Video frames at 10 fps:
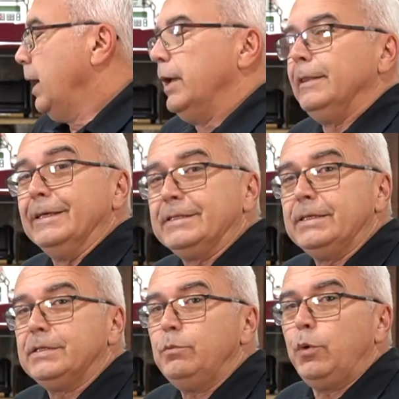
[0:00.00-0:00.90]
this
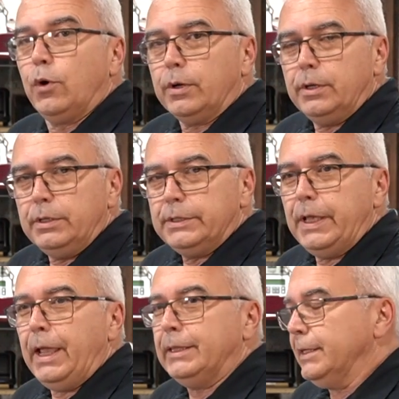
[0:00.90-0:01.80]
is important,
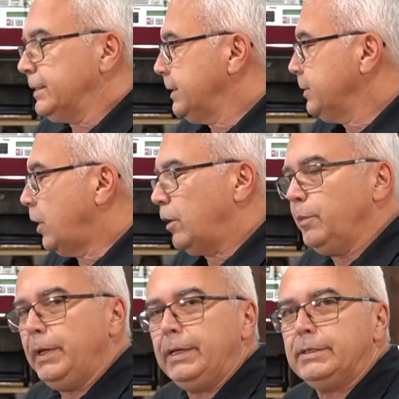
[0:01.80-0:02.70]
and this is all
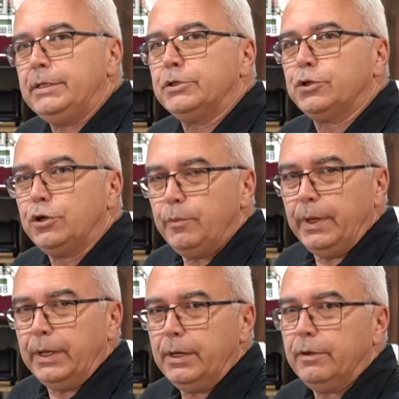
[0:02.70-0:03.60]
being
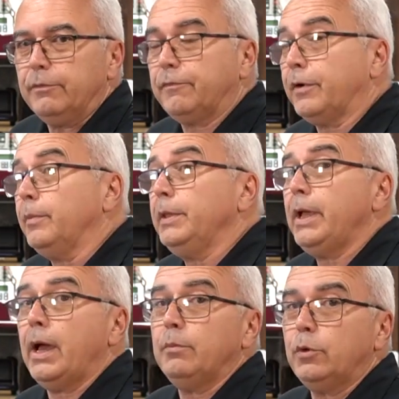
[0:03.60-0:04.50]
determined from the
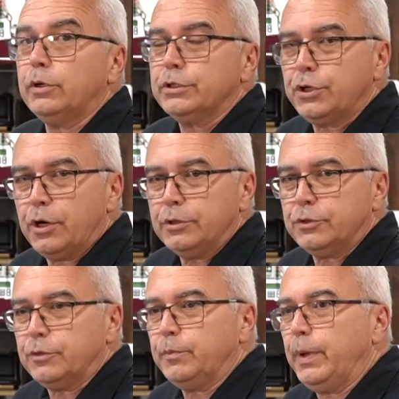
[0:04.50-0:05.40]
onboard
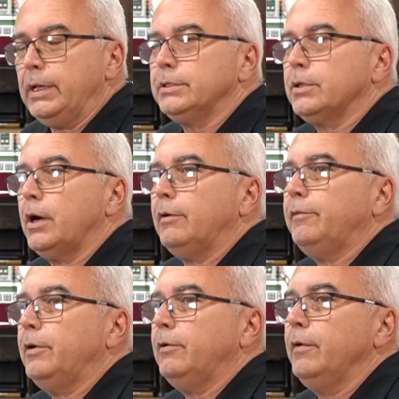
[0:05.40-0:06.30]
charger based off
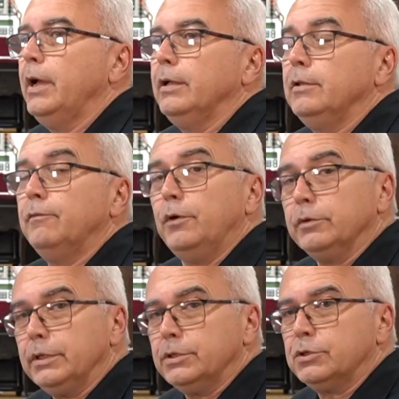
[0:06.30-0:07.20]
of the
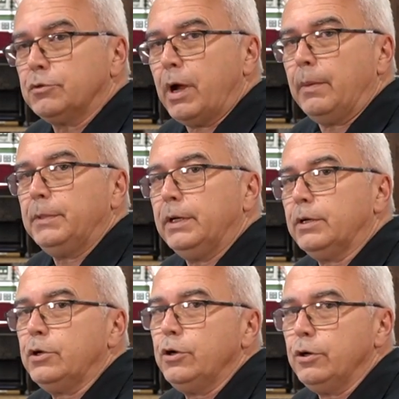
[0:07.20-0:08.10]
voltage drop that
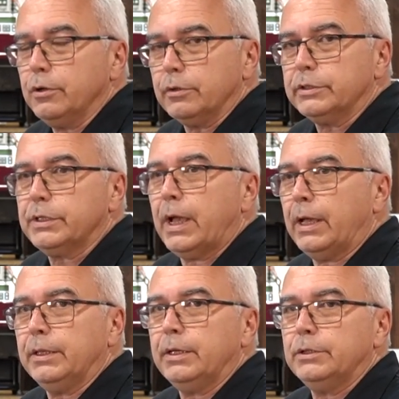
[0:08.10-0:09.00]
occurs
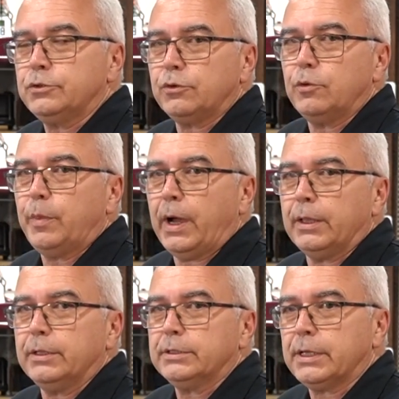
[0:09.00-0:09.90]
on the control
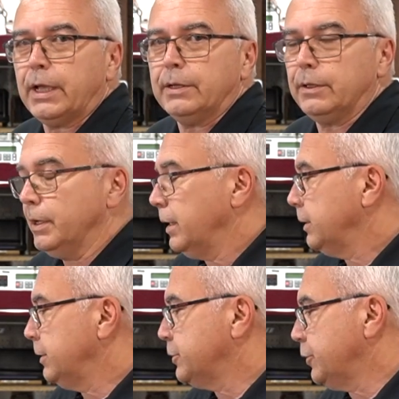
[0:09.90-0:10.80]
pilot side of
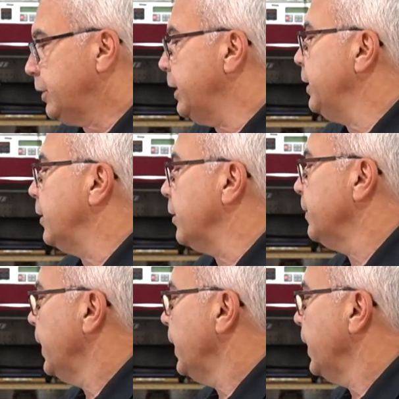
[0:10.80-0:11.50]
the circuit here.